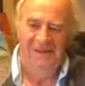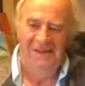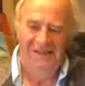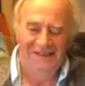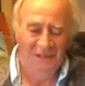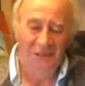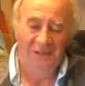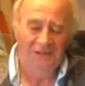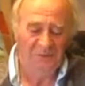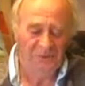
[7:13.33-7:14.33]
He's got a
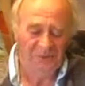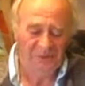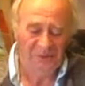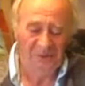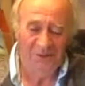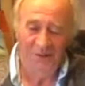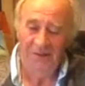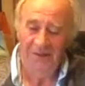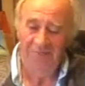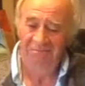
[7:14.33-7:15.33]
life story. There's no doubt
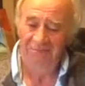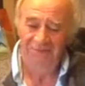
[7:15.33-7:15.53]
about it.